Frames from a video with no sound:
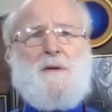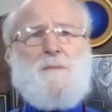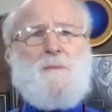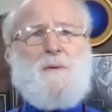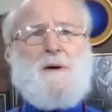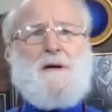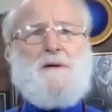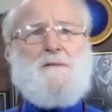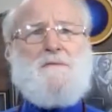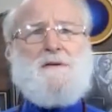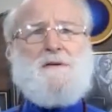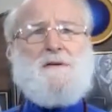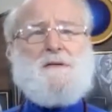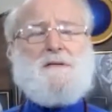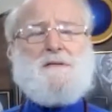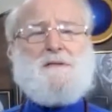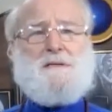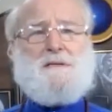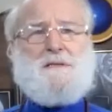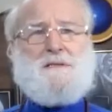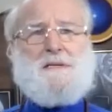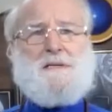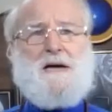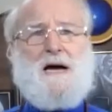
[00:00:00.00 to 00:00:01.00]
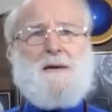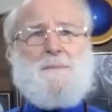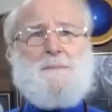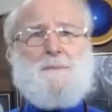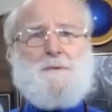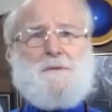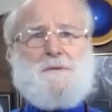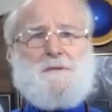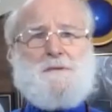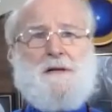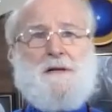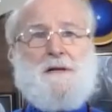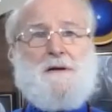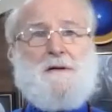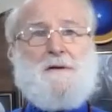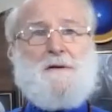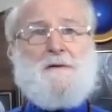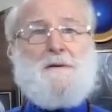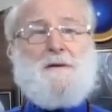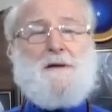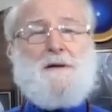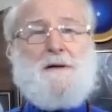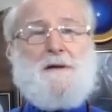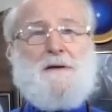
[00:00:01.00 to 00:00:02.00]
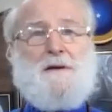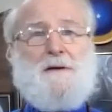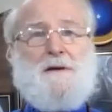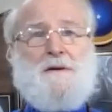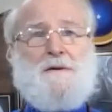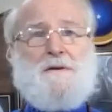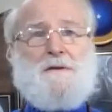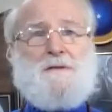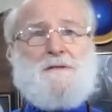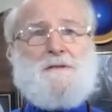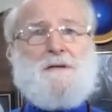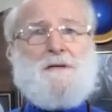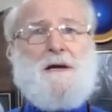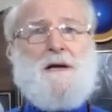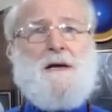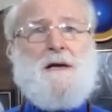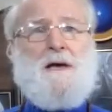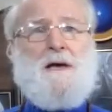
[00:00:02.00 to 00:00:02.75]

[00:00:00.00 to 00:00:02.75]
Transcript: one of his disciples in the early years